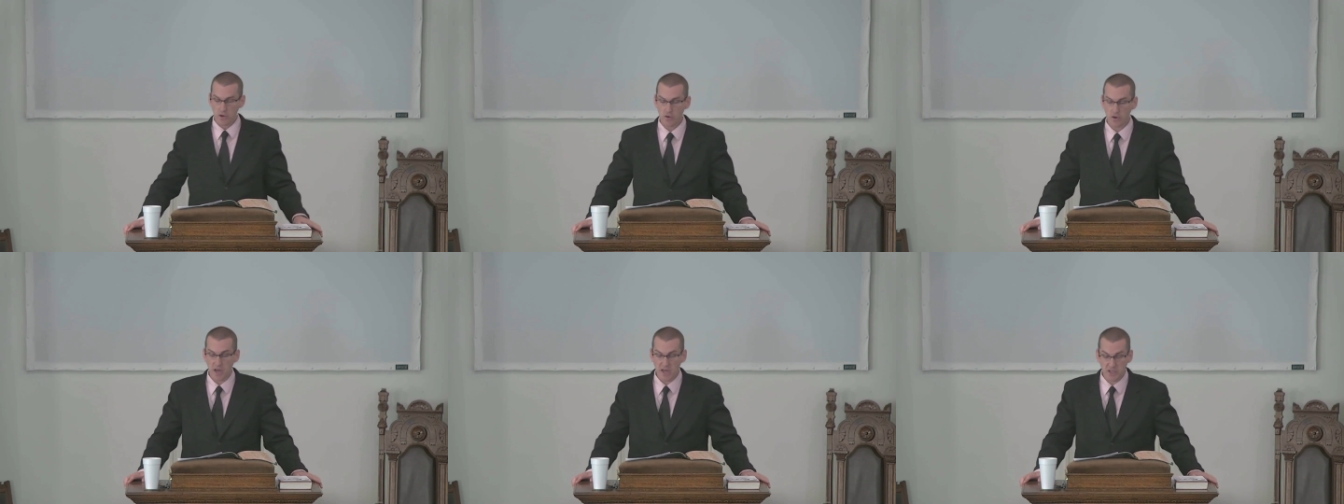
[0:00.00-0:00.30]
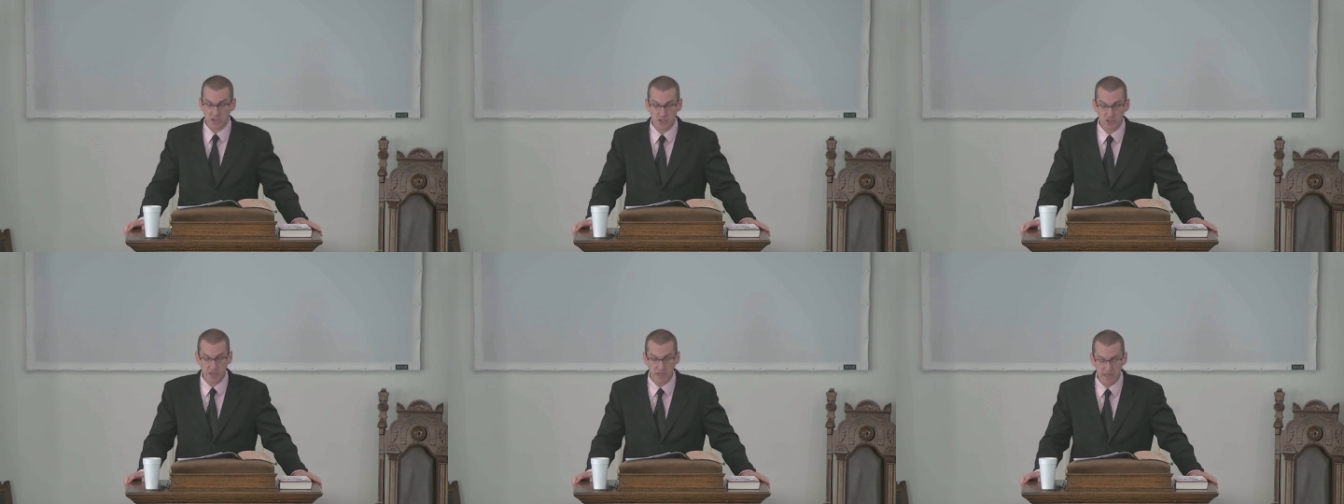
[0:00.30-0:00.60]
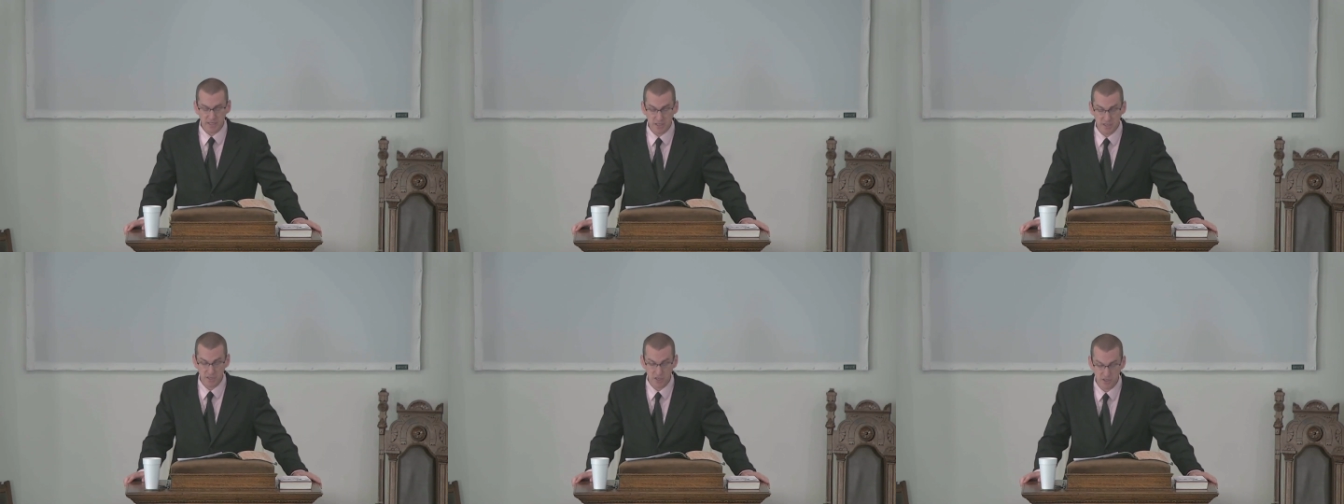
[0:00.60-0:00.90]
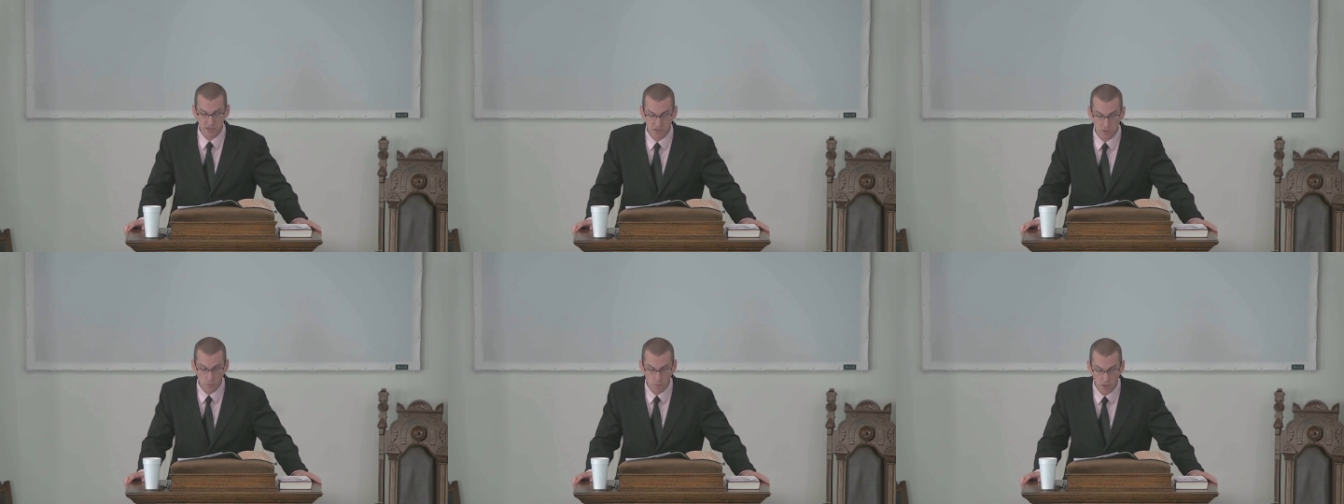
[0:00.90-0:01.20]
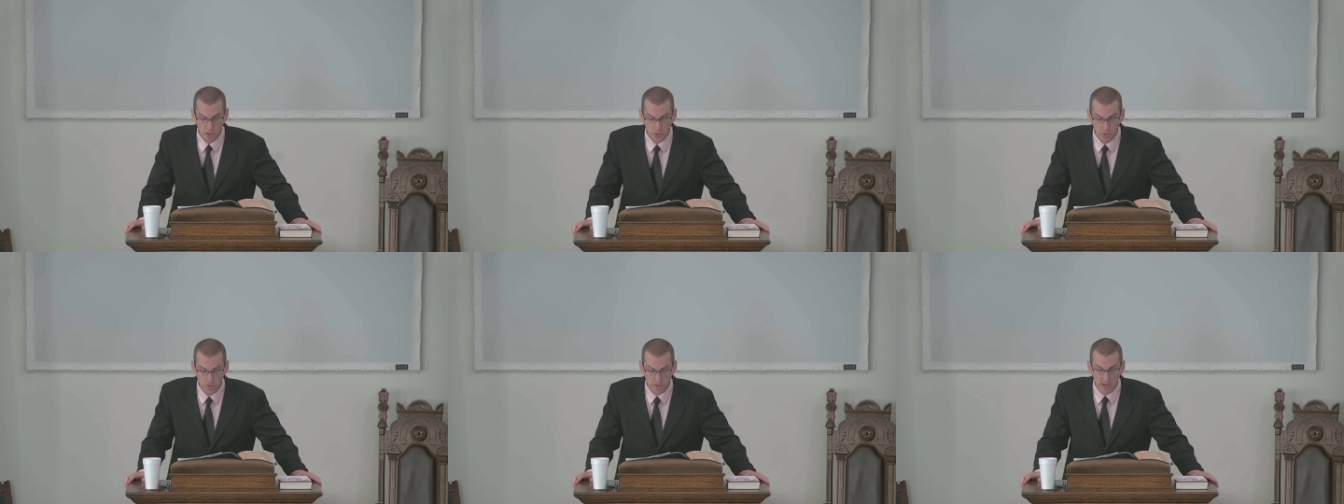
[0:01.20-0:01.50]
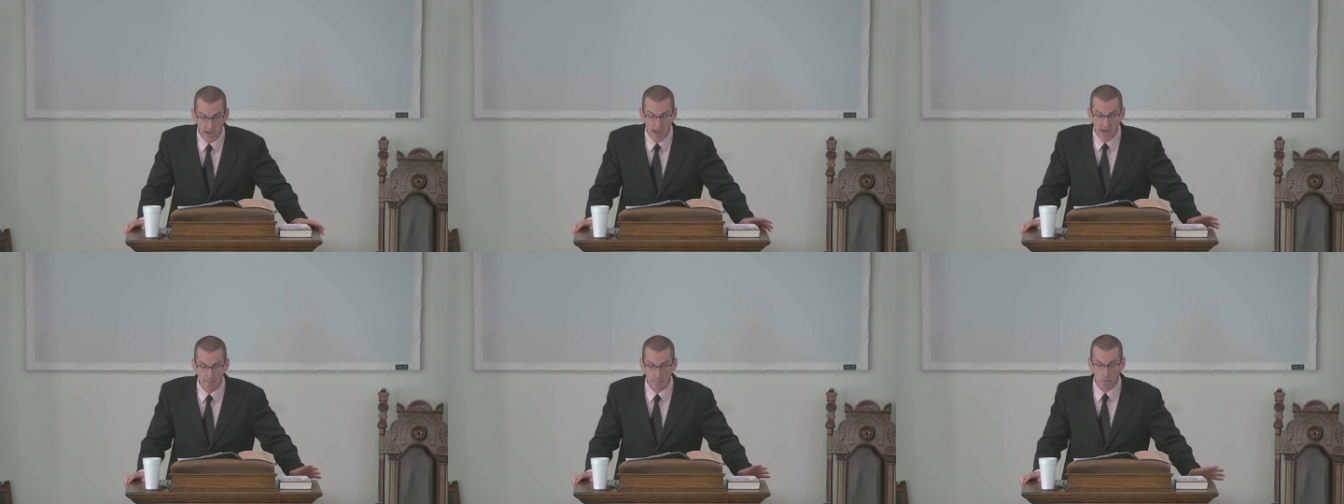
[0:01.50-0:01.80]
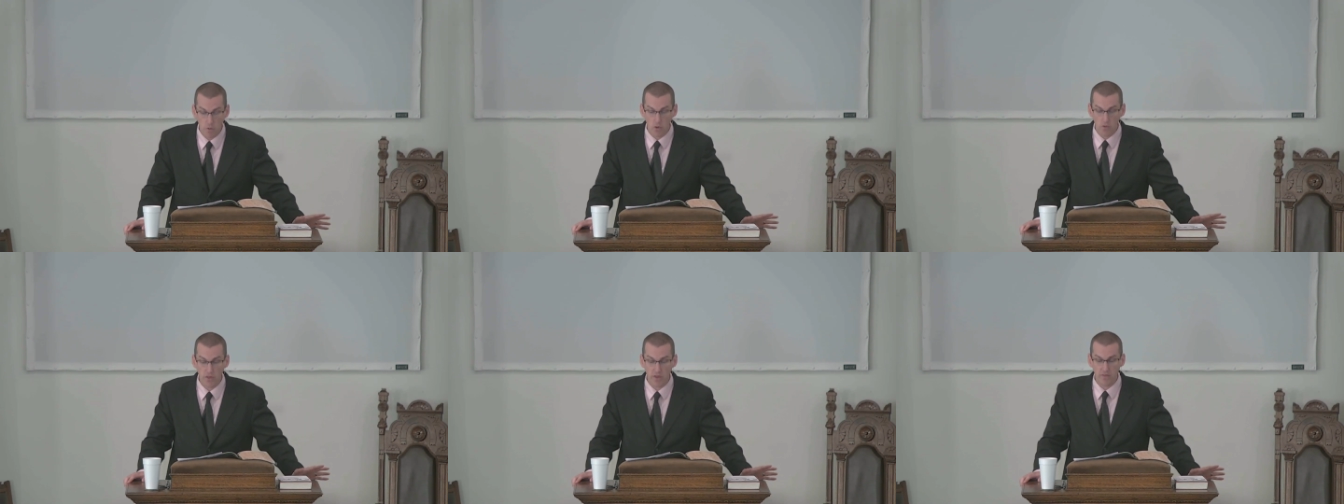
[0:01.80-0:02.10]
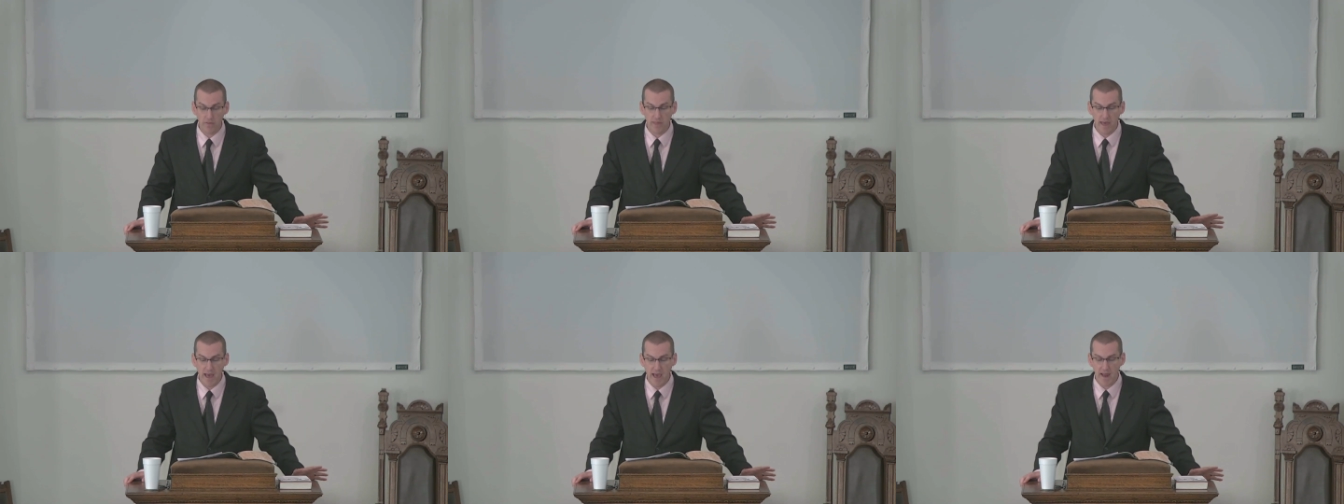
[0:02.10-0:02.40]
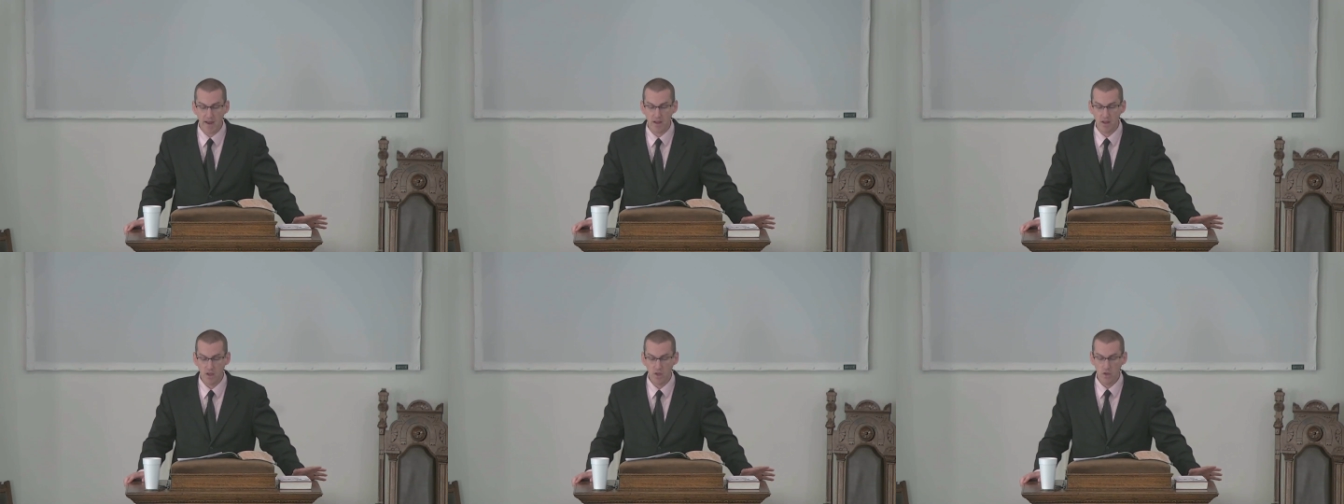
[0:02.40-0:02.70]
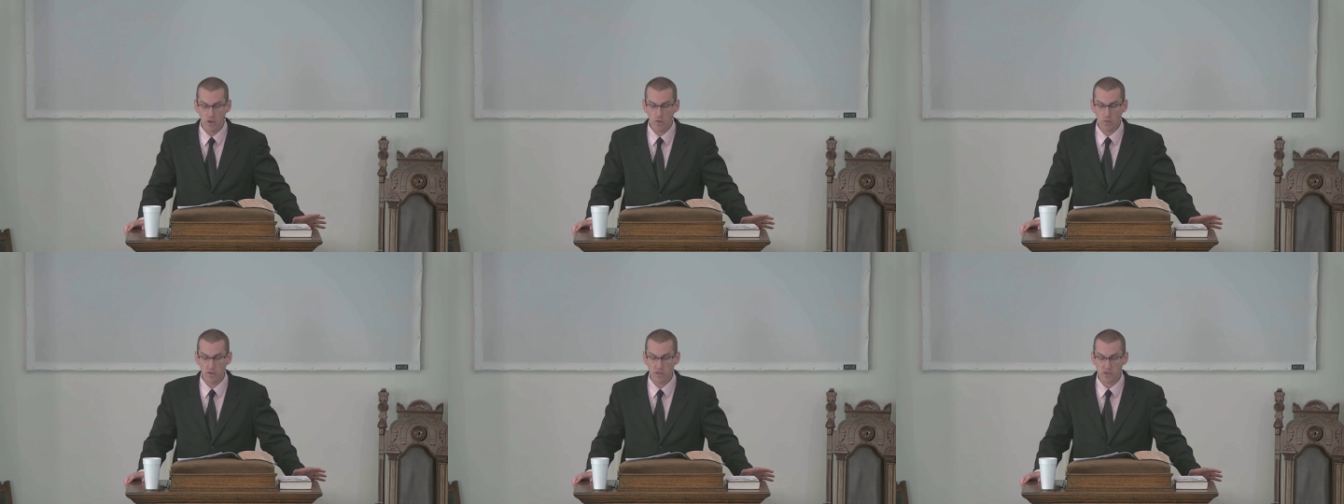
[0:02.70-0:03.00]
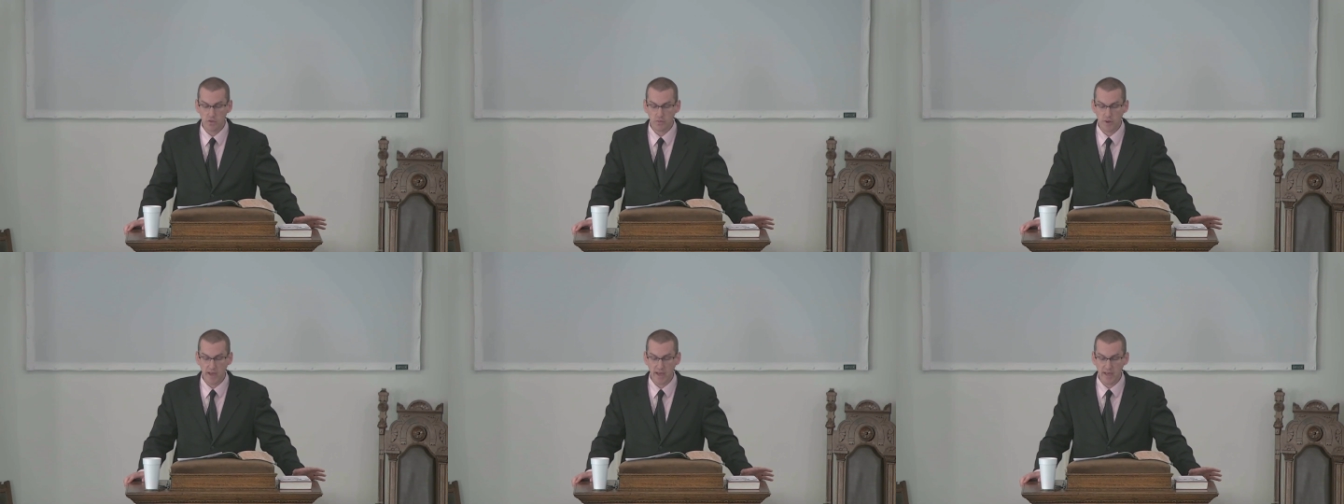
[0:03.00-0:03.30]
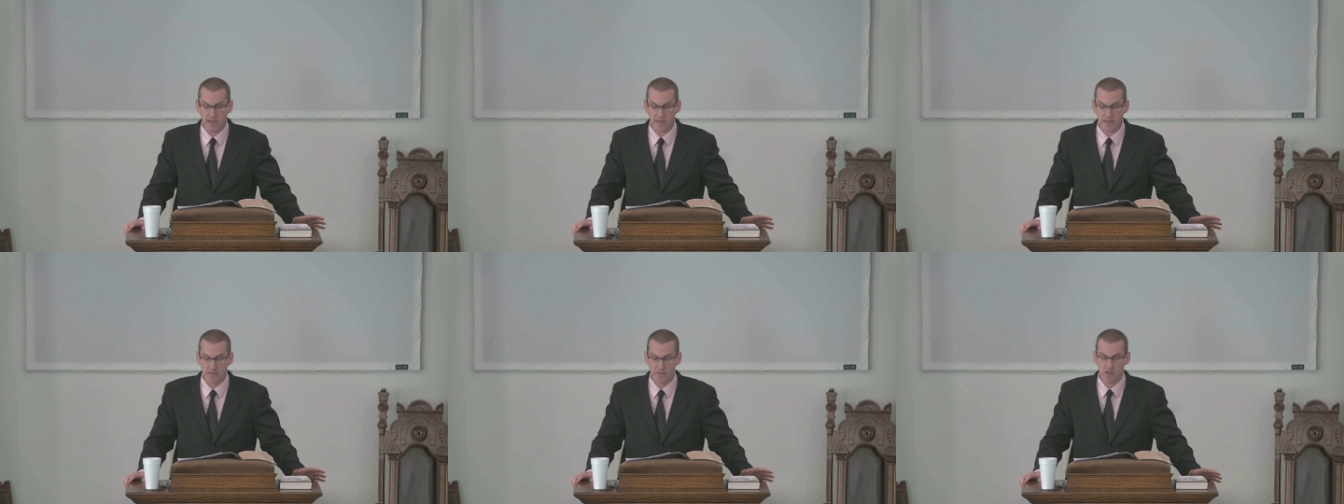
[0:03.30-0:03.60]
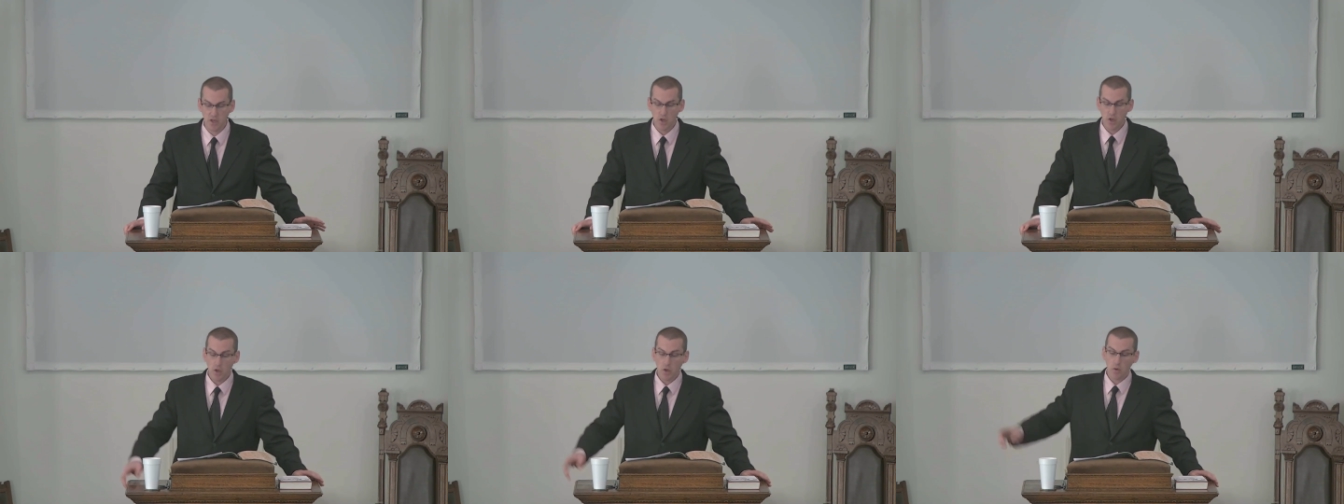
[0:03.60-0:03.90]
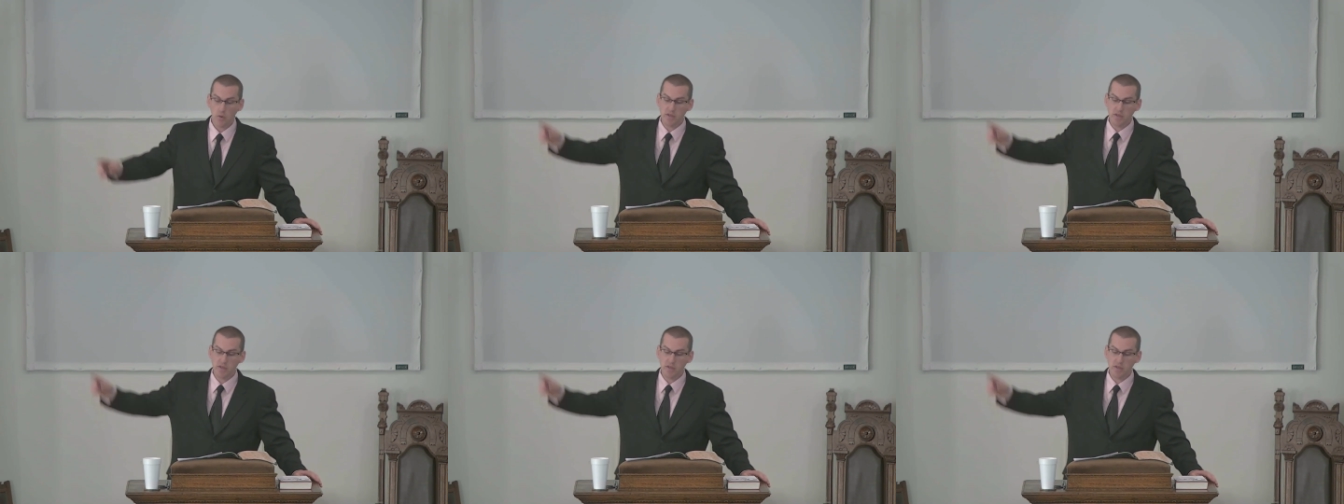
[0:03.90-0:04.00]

Christ Jesus is the one who died, more than that, who is raised,